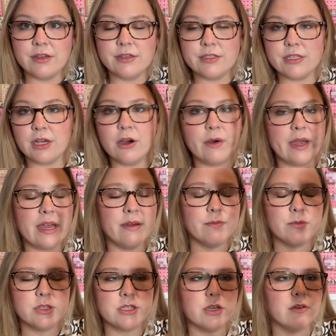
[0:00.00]
So it
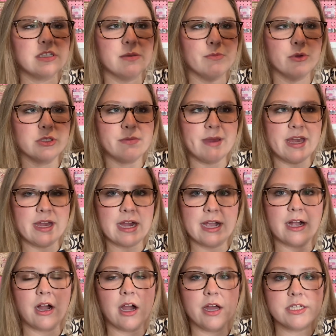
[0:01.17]
was so simple to make. I
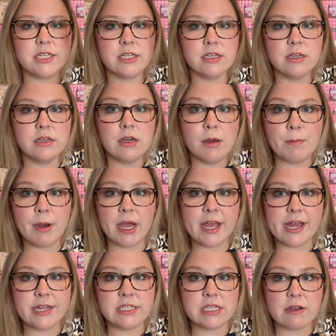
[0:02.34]
got
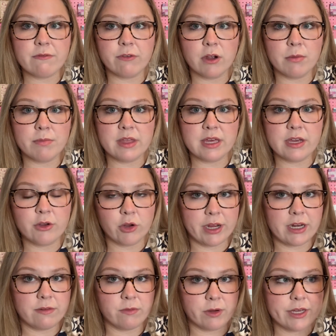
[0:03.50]
buttons from the
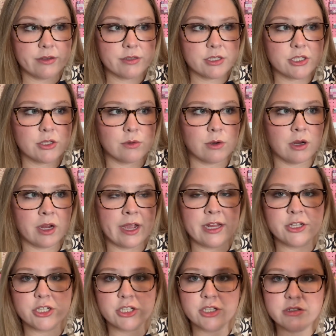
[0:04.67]
Creative Reuse store and
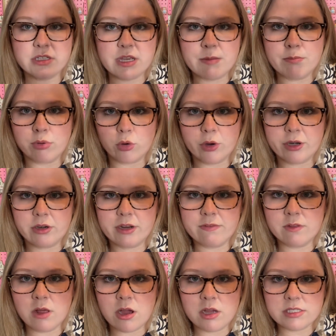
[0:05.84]
just used embroidery
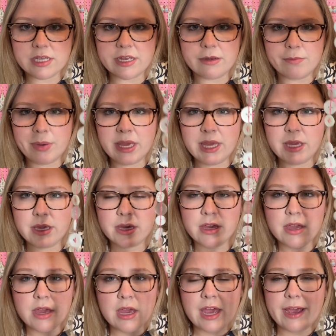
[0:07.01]
floss in pink
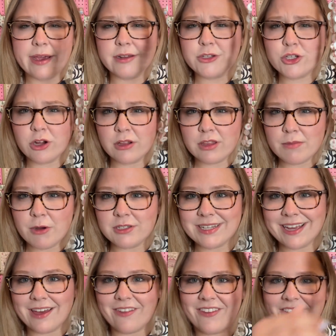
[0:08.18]
and strung them all
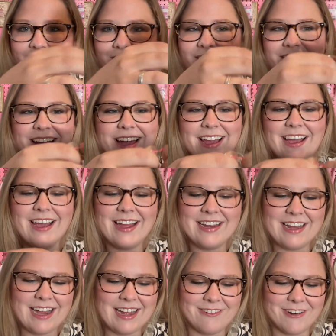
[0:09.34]
together. And
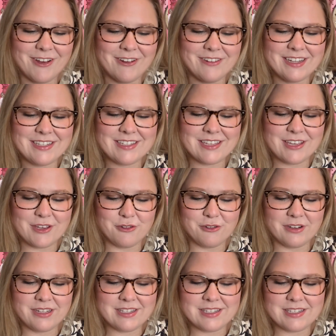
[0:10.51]
I don't know, it's cute.
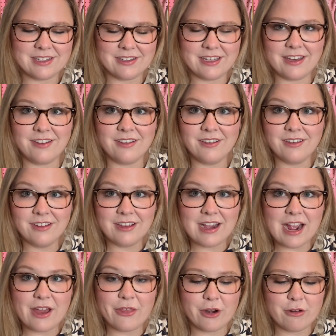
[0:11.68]
It's silly.
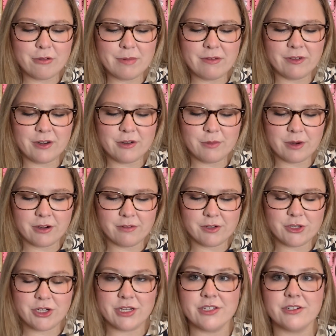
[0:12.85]
I thought it would be fun to wear to
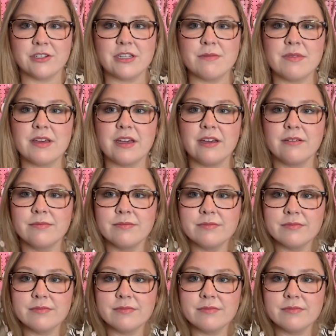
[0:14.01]
retreats or something.